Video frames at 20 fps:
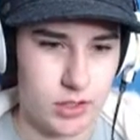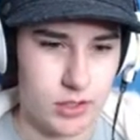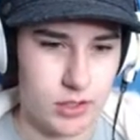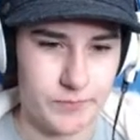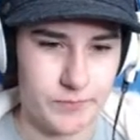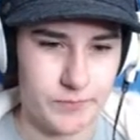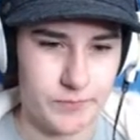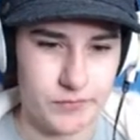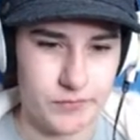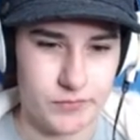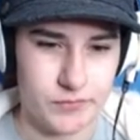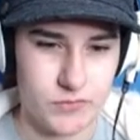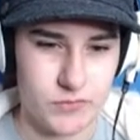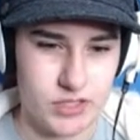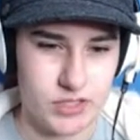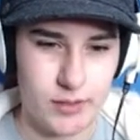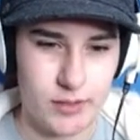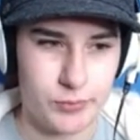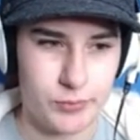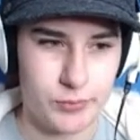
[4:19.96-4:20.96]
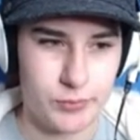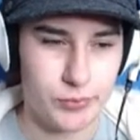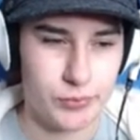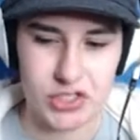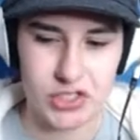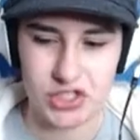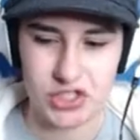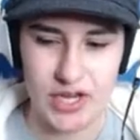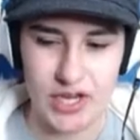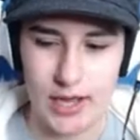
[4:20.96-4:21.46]
Take a brush
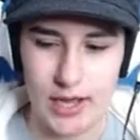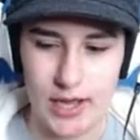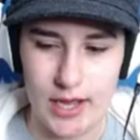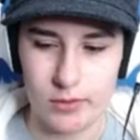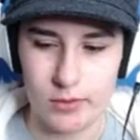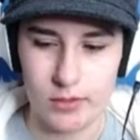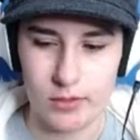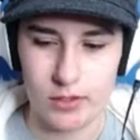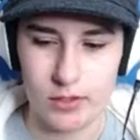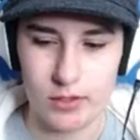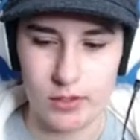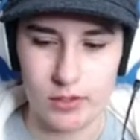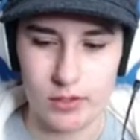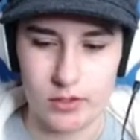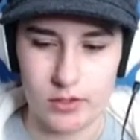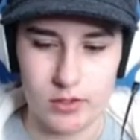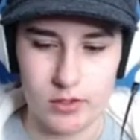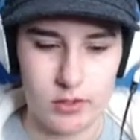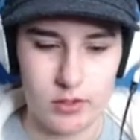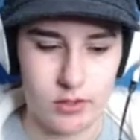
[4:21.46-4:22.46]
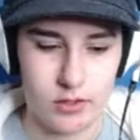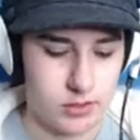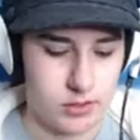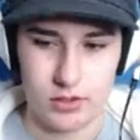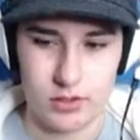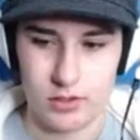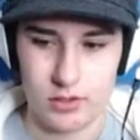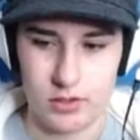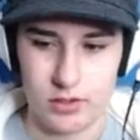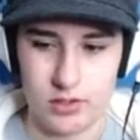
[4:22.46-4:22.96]
shower.
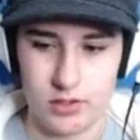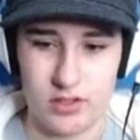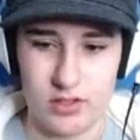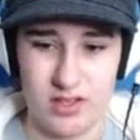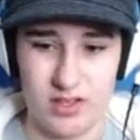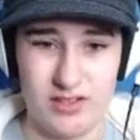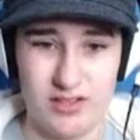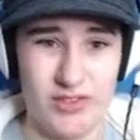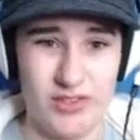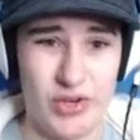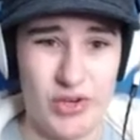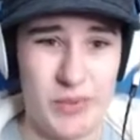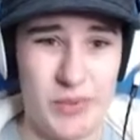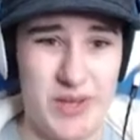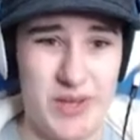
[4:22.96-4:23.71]
And then go to bed.